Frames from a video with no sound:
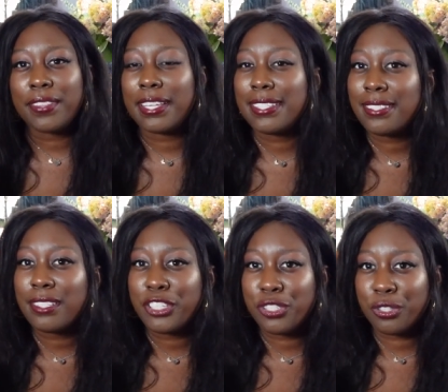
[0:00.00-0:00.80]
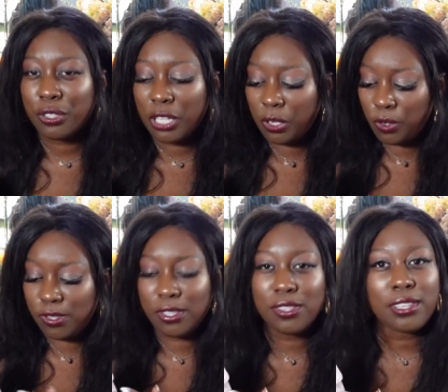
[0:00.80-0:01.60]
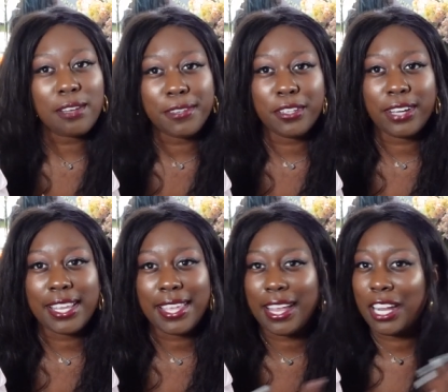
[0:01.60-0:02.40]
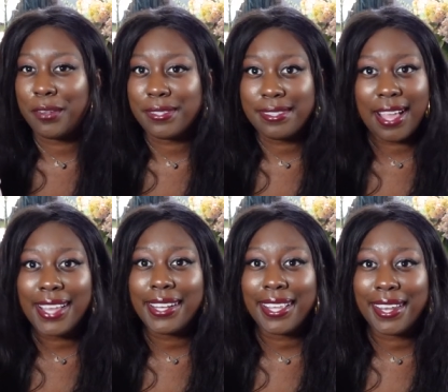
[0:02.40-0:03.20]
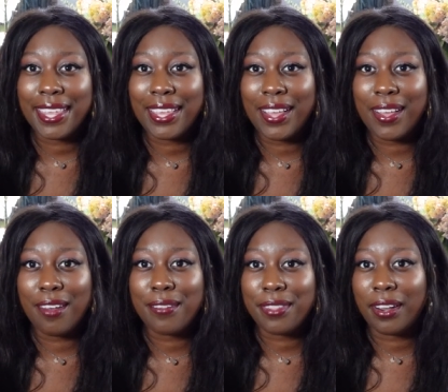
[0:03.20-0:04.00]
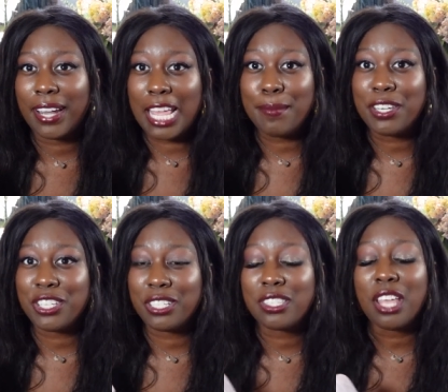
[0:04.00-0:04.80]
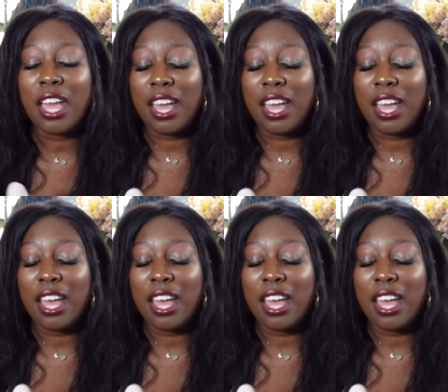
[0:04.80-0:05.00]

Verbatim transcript: They didn't disclose the scuffing right here. It was not in any of their images.